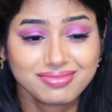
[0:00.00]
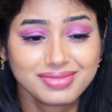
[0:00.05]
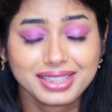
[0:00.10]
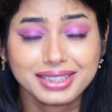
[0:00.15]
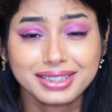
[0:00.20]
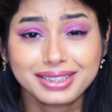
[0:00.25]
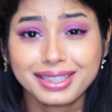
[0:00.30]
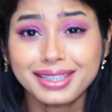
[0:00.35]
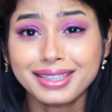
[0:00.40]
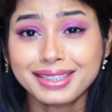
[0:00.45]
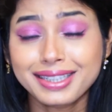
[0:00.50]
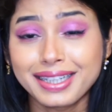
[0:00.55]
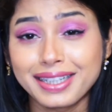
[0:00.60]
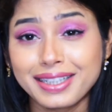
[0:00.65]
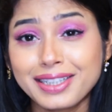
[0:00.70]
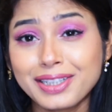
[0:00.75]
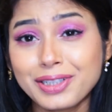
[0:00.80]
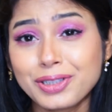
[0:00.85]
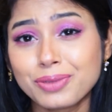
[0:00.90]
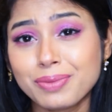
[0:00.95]
just
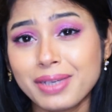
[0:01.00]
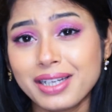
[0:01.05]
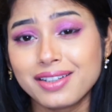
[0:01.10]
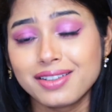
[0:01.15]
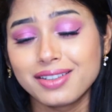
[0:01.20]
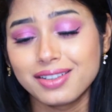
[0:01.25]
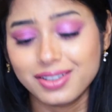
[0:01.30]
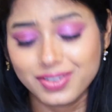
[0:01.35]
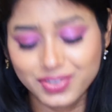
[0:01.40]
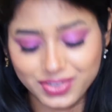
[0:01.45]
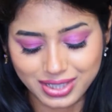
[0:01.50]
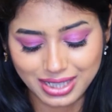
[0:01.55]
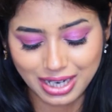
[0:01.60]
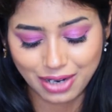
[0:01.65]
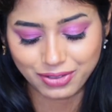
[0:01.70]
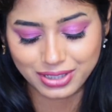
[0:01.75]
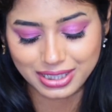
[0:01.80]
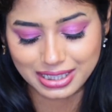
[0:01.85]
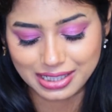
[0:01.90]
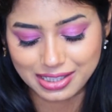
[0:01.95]
getting into my nerves
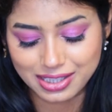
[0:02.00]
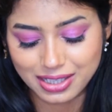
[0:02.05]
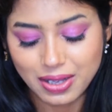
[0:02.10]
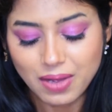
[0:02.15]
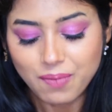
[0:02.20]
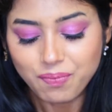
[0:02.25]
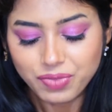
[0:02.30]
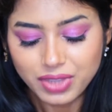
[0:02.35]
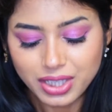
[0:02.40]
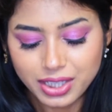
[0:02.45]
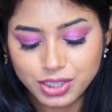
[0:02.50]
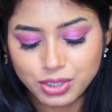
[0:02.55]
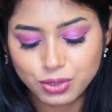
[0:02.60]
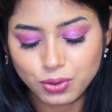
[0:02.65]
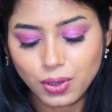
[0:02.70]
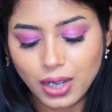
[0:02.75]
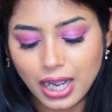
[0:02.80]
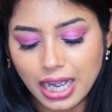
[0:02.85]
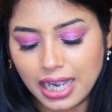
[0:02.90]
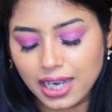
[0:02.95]
nowadays.
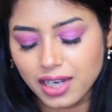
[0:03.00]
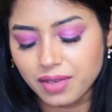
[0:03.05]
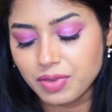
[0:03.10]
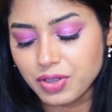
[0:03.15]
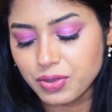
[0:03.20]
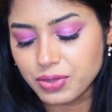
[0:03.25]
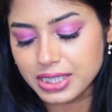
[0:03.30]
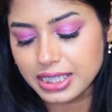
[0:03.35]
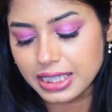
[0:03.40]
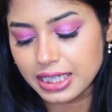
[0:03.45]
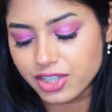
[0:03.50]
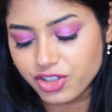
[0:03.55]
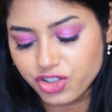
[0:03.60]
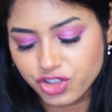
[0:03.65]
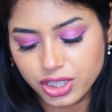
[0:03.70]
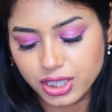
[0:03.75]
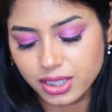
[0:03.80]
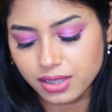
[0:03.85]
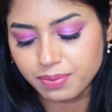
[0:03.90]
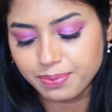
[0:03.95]
So I'm using a
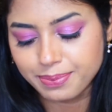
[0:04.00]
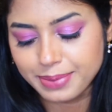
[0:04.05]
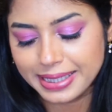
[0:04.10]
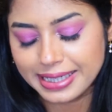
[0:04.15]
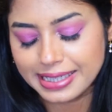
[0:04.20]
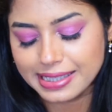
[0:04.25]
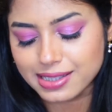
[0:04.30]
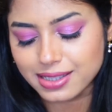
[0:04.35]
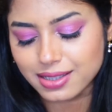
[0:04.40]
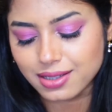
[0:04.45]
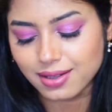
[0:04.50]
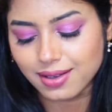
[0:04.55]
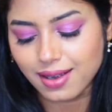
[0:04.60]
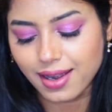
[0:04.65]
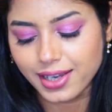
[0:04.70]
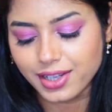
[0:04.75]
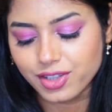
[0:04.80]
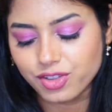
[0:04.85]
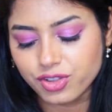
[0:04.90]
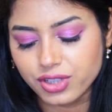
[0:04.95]
gel based
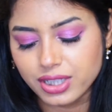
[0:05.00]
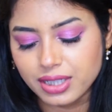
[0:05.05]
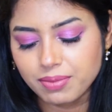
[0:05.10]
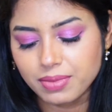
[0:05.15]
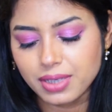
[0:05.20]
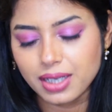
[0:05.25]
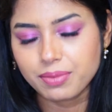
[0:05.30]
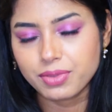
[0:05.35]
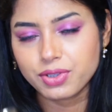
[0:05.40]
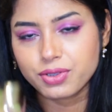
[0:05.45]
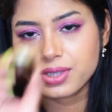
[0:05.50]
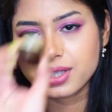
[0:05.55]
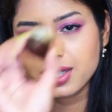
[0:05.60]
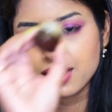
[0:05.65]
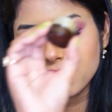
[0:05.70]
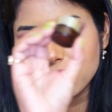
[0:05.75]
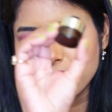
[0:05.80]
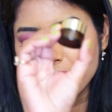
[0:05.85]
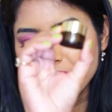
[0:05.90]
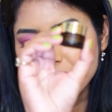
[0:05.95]
eye cream. I'm
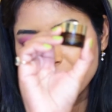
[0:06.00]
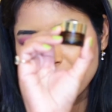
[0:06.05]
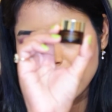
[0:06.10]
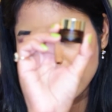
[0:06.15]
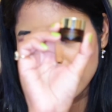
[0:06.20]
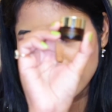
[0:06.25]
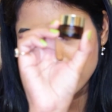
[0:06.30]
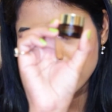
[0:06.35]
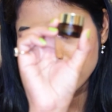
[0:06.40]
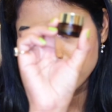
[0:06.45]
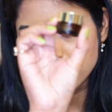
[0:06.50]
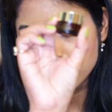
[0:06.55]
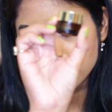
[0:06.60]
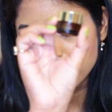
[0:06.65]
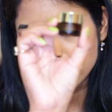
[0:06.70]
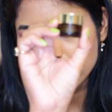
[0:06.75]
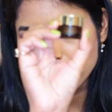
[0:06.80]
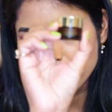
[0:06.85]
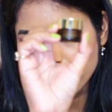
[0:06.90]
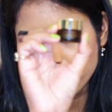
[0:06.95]
using the
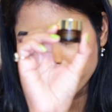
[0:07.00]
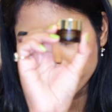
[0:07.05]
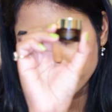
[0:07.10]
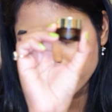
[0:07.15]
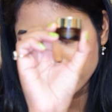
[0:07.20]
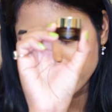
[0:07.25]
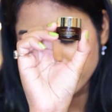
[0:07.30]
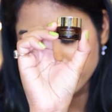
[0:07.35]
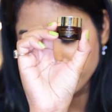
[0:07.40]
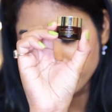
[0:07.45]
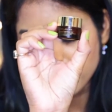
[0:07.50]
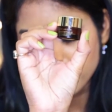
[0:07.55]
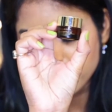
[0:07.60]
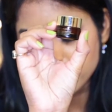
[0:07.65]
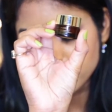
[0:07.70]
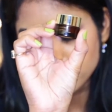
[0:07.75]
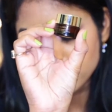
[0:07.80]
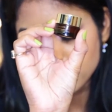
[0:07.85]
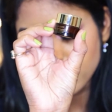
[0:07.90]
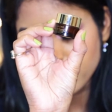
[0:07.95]
Estee Lauder
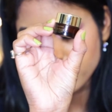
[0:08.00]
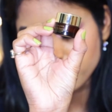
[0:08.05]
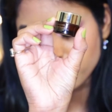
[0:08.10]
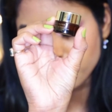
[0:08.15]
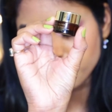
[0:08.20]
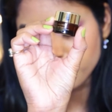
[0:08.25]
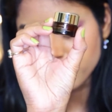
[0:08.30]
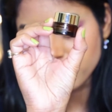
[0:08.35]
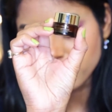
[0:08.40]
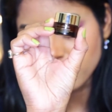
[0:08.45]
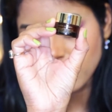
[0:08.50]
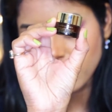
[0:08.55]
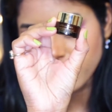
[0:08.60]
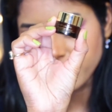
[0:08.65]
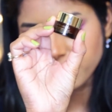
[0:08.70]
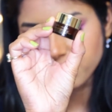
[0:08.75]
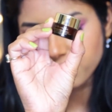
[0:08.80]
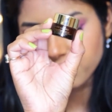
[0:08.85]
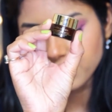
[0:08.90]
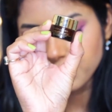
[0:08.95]
Advanced Night Repair
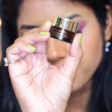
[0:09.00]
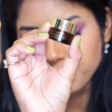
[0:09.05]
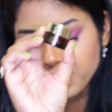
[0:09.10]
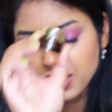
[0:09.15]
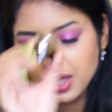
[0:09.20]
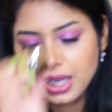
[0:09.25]
Eye Cream.